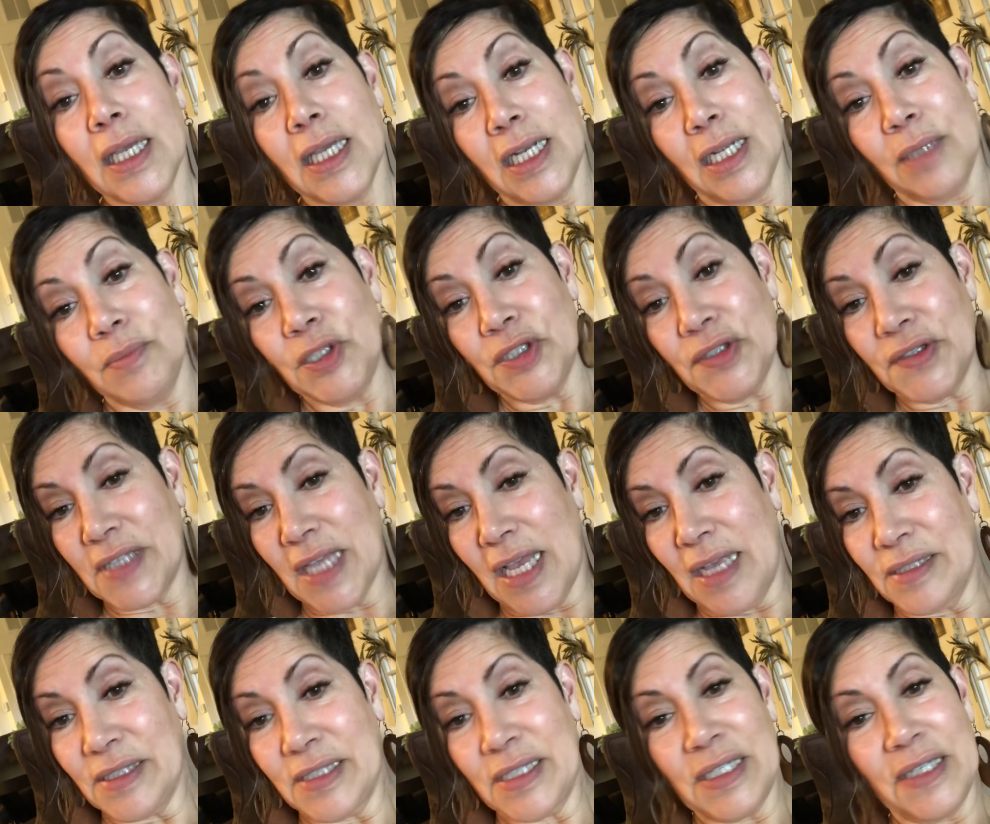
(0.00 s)
And I'm just
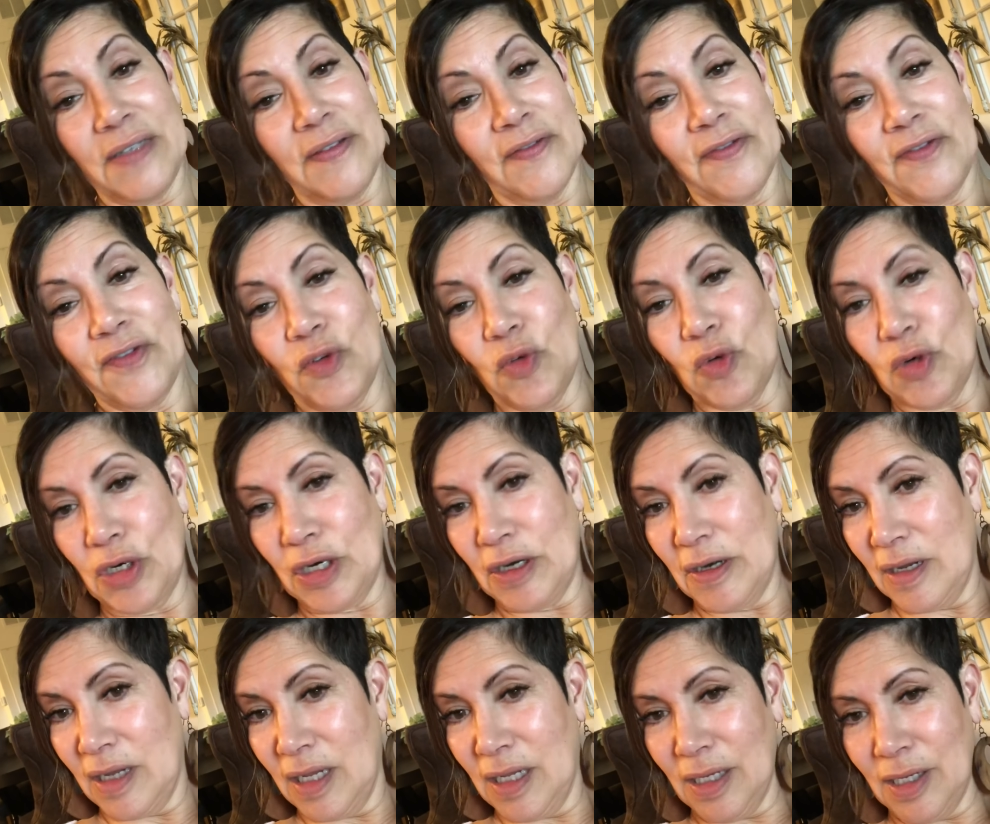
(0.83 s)
asking
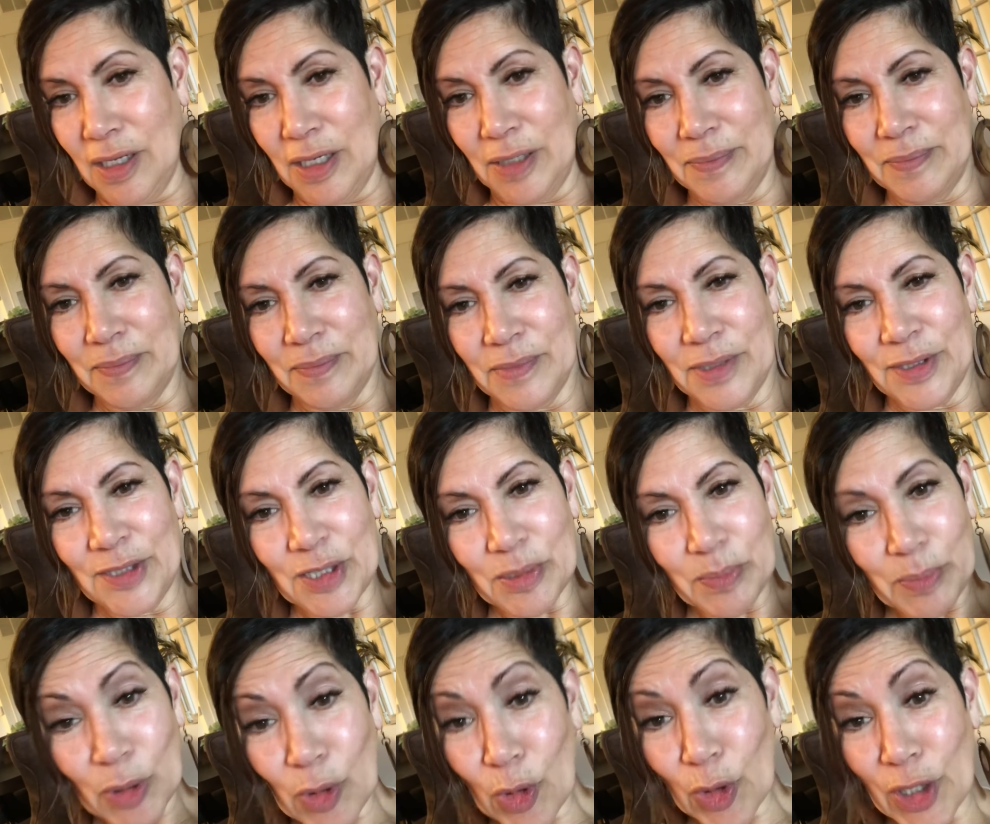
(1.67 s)
for um,
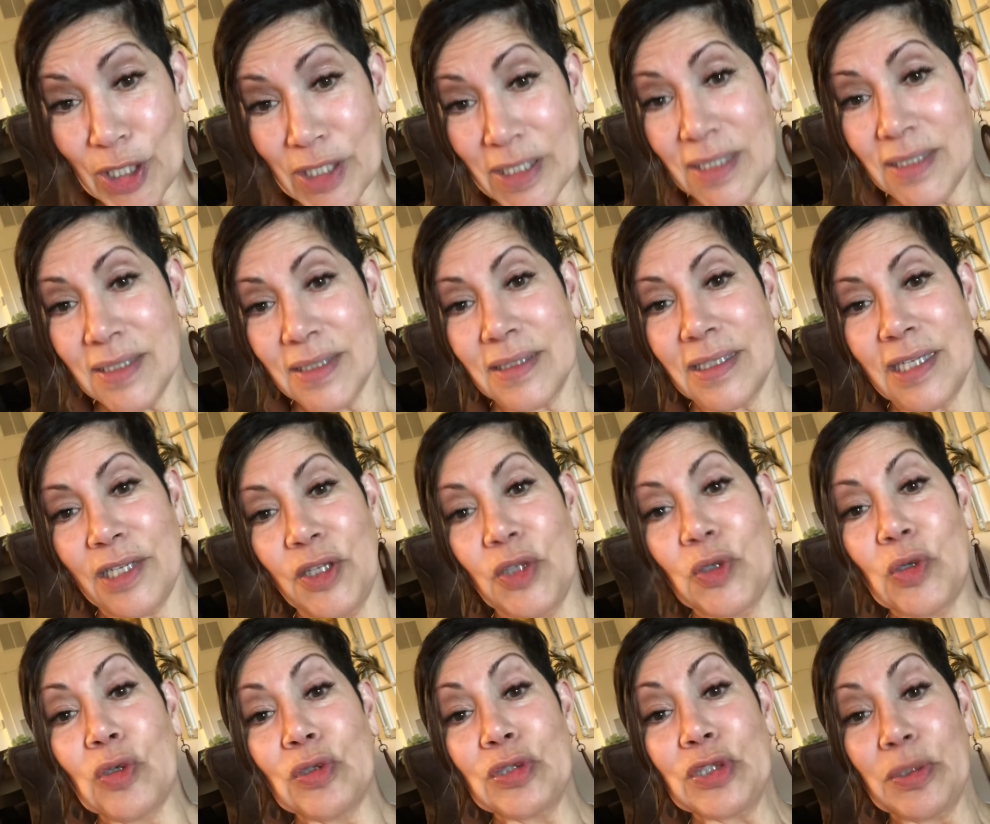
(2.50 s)
support that
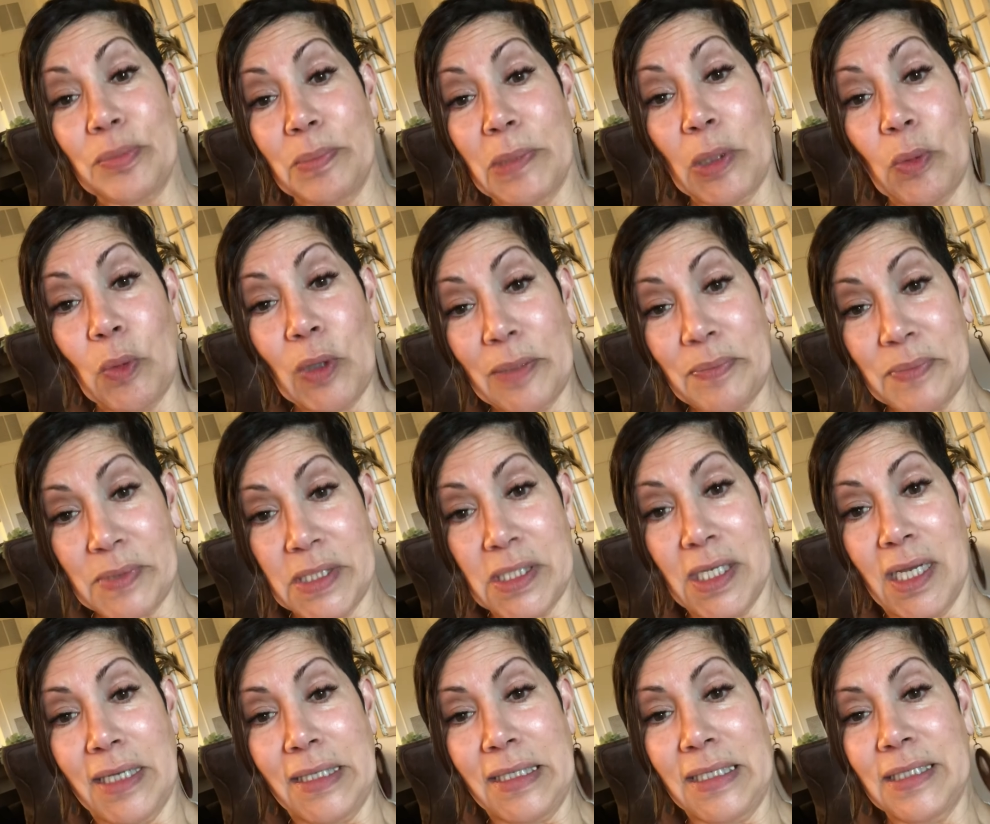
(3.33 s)
you go to my
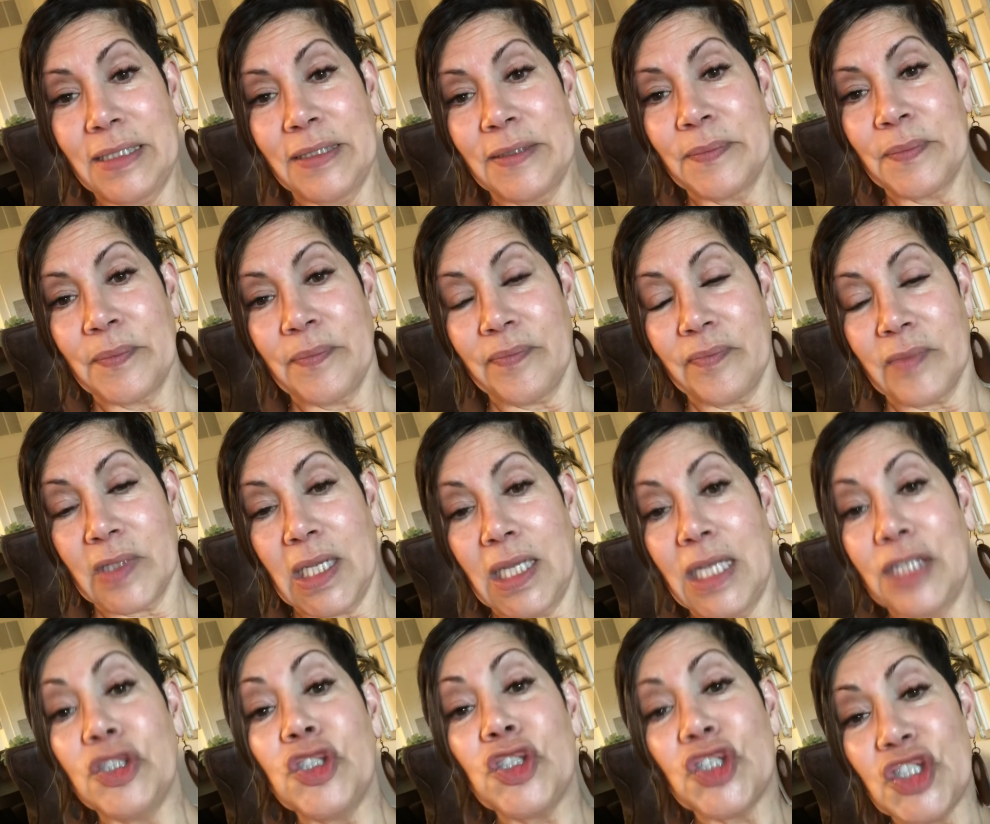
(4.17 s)
website
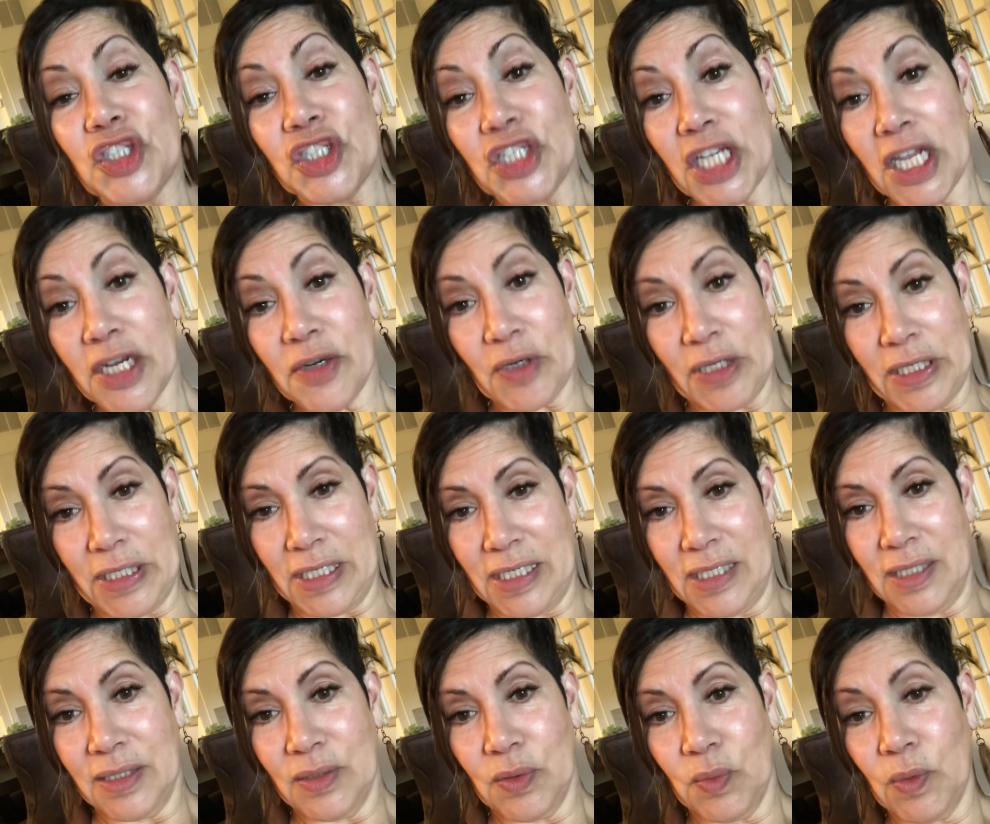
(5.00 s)
and share
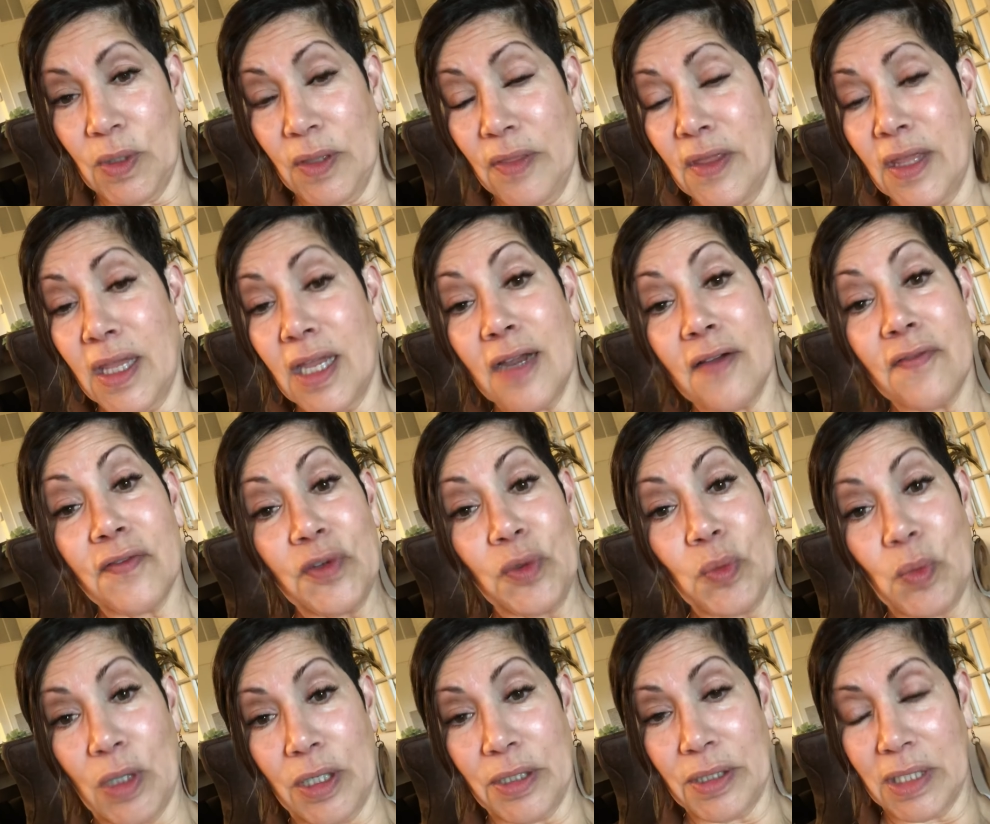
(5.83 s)
it with
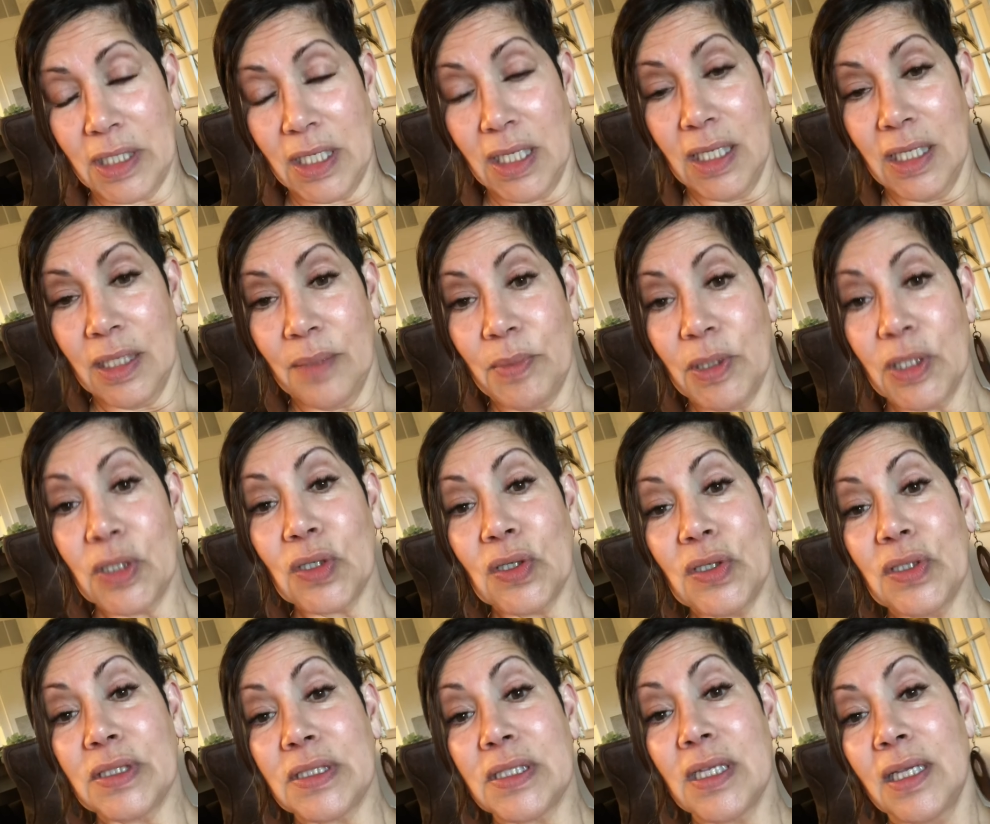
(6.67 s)
everyone
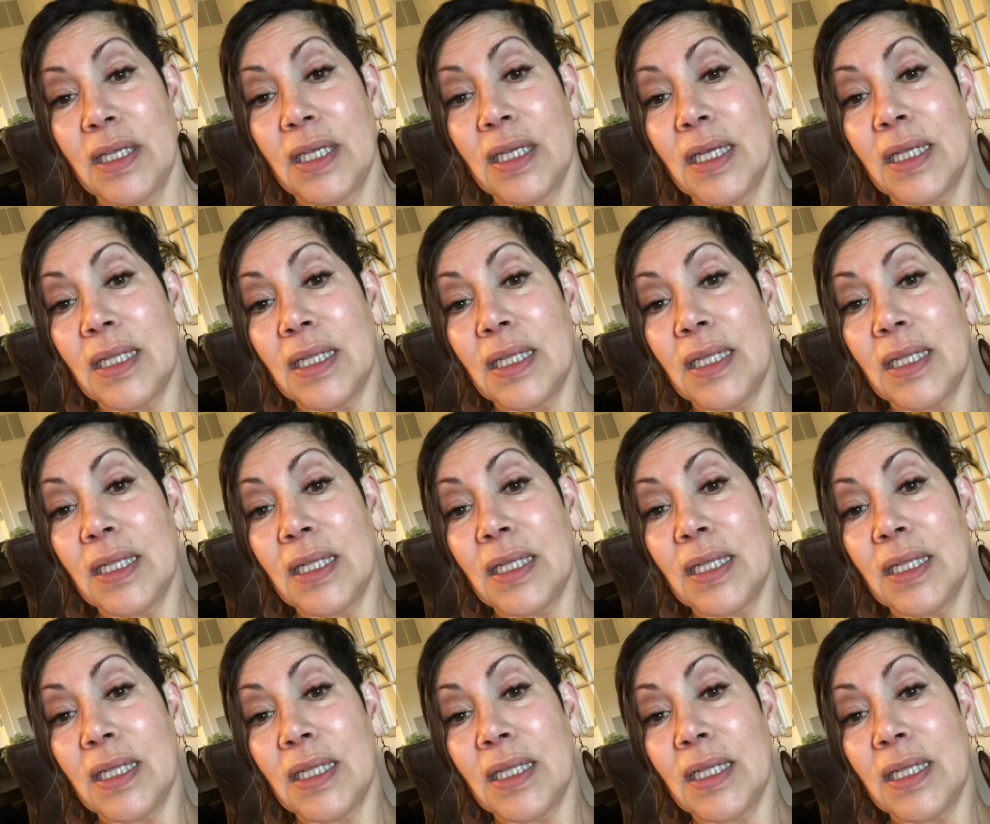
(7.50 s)
because,